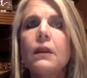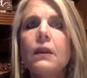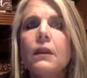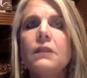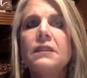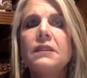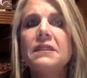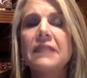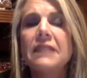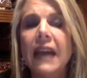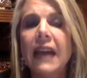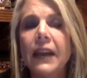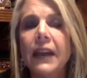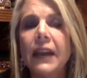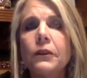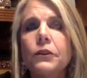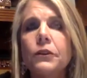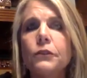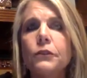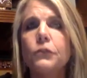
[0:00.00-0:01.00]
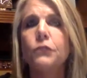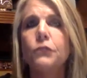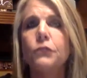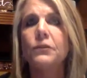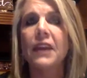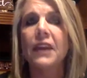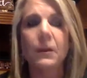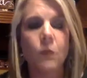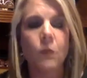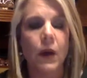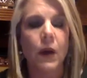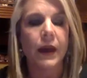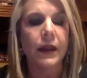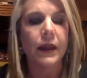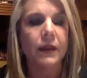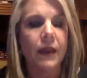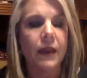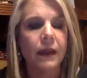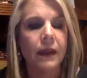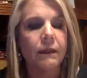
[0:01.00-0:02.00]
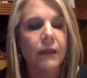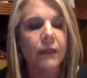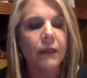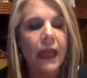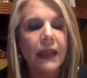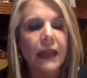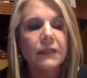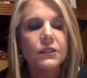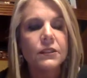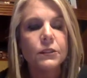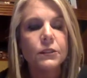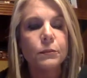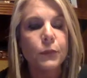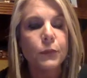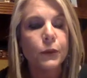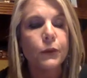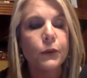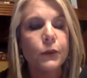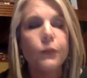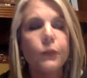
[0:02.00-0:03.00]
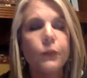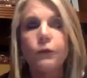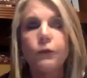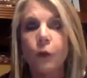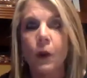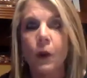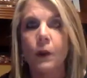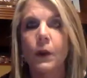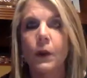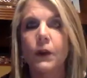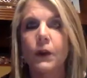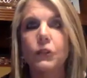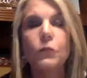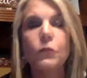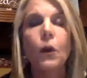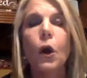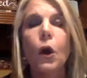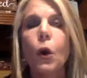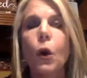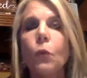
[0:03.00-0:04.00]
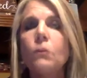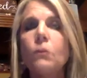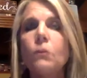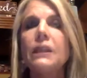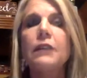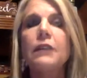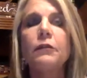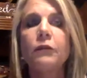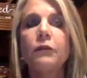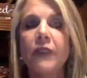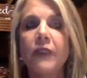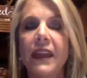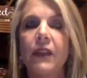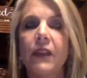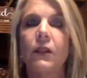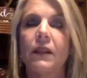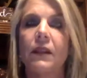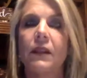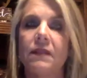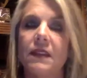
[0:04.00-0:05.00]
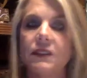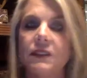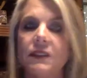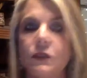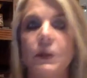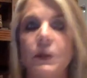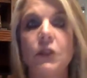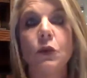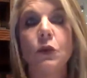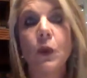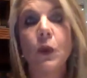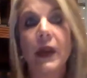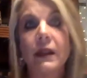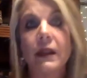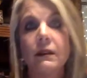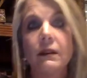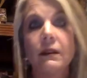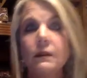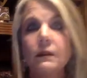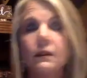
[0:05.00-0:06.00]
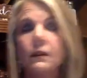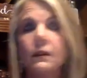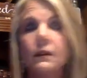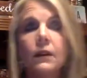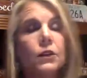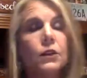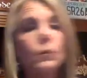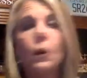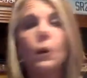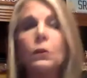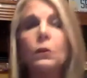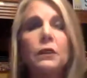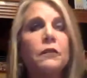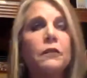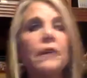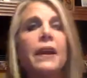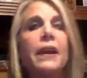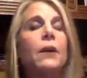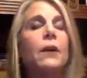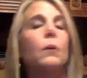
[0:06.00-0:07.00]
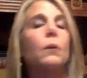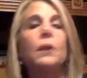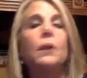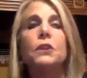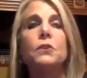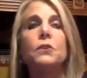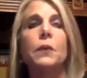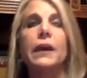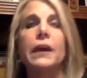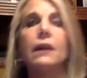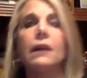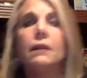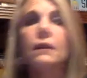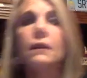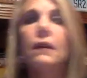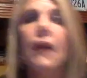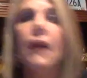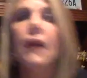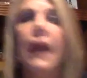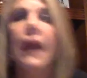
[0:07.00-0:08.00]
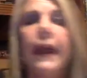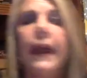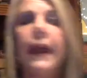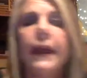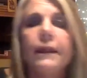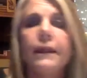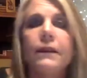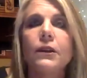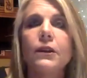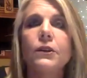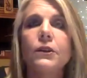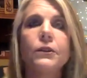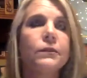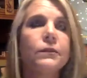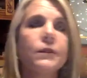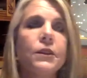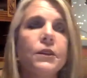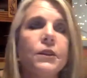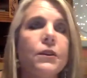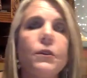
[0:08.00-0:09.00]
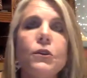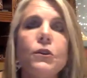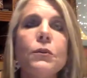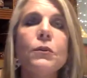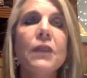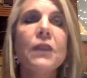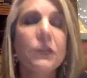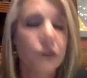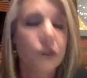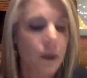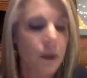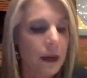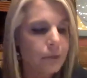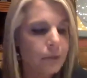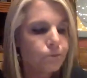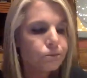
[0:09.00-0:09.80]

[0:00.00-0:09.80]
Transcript: Decide on your new day one, and let's move forward. You only fail at this when you quit. You only fail when you quit. And you can do it.